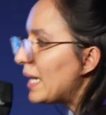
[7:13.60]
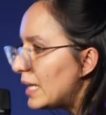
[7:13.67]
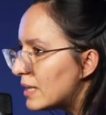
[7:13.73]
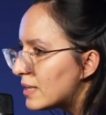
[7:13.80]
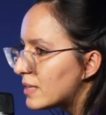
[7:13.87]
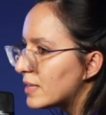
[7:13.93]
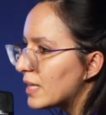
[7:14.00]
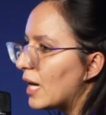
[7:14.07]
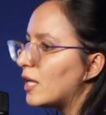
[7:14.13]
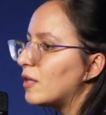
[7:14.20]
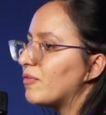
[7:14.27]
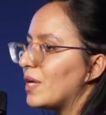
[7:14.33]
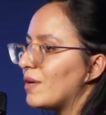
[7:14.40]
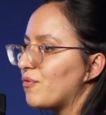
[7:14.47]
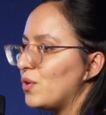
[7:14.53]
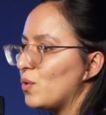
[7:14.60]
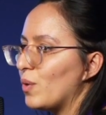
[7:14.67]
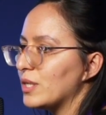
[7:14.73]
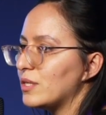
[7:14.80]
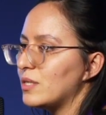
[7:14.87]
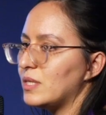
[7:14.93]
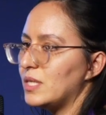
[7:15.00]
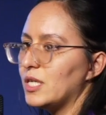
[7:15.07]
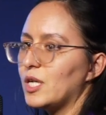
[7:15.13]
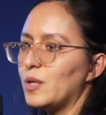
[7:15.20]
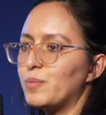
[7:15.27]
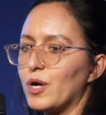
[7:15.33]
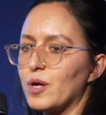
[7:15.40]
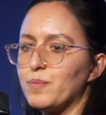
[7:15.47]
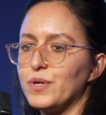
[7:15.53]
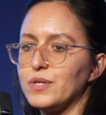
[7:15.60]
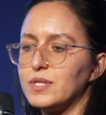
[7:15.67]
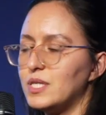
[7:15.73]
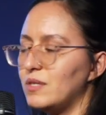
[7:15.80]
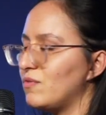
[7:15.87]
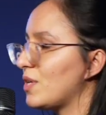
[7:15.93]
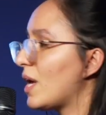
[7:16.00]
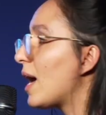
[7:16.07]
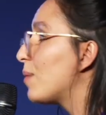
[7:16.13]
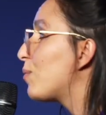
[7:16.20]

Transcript: itself if you want a single-purpose CVM